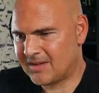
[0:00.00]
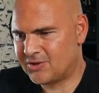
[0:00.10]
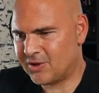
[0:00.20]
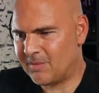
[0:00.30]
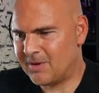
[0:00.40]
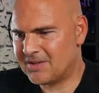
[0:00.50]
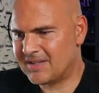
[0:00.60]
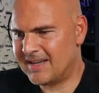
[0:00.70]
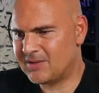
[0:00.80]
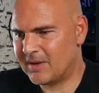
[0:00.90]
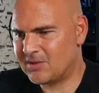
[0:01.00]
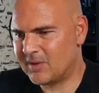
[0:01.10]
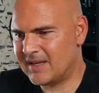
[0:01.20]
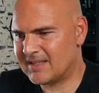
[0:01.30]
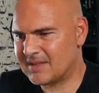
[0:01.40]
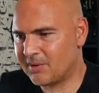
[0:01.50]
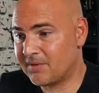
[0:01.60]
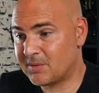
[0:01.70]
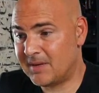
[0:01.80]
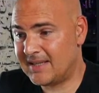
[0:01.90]
Shona Mercy 2020 says my
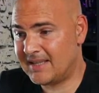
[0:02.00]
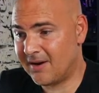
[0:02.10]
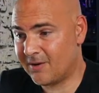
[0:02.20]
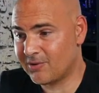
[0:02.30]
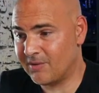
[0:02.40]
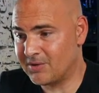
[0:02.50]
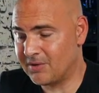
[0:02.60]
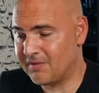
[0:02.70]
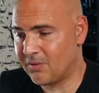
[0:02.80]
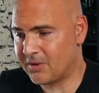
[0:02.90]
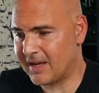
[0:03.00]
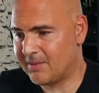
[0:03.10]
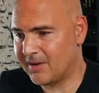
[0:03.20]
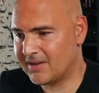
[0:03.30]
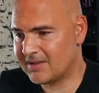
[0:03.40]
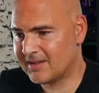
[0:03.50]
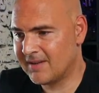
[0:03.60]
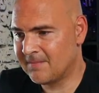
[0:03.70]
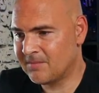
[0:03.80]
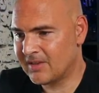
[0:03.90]
first PC hard drive was only 4 gigabytes.
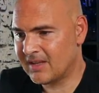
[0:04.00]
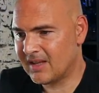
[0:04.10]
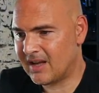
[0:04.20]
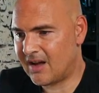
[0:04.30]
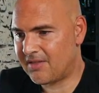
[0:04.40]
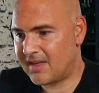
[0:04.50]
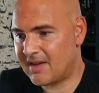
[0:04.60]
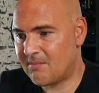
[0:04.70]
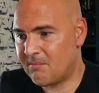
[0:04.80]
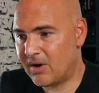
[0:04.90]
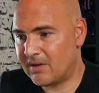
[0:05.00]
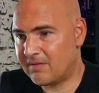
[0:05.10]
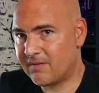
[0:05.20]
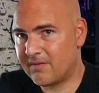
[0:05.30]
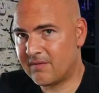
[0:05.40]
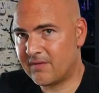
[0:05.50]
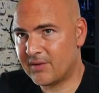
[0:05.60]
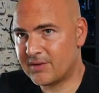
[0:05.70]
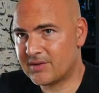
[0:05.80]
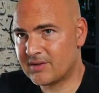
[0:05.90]
I think my
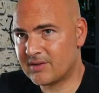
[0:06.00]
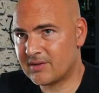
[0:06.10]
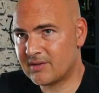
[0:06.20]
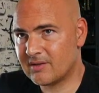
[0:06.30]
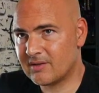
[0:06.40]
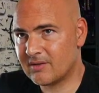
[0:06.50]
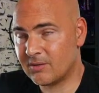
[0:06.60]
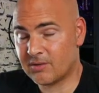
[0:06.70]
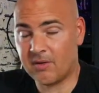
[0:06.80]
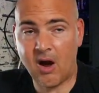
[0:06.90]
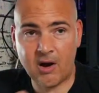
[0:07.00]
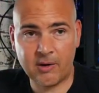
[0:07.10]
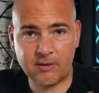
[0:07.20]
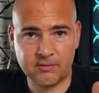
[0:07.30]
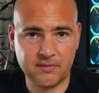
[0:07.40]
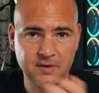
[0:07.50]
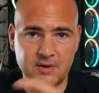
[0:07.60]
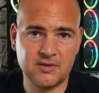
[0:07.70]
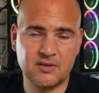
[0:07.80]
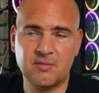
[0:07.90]
first, or sorry, our
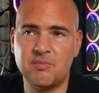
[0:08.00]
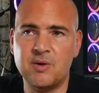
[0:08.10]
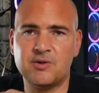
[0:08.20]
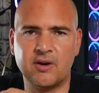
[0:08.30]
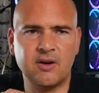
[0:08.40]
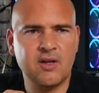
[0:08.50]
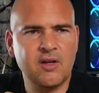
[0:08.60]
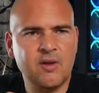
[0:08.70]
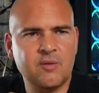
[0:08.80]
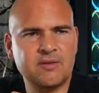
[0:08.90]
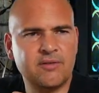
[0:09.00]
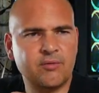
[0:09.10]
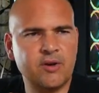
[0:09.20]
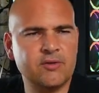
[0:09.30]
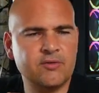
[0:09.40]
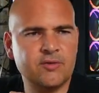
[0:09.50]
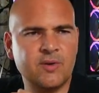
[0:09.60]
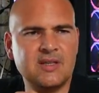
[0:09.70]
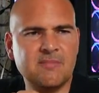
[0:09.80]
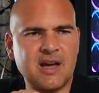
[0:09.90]
first computer,
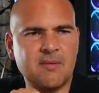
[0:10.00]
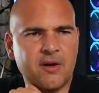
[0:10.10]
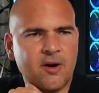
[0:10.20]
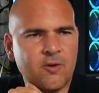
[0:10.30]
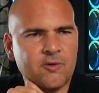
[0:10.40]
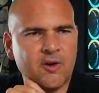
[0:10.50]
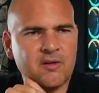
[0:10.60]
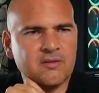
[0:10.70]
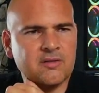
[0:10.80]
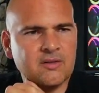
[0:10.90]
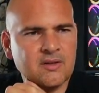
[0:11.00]
320 megabyte hard drive.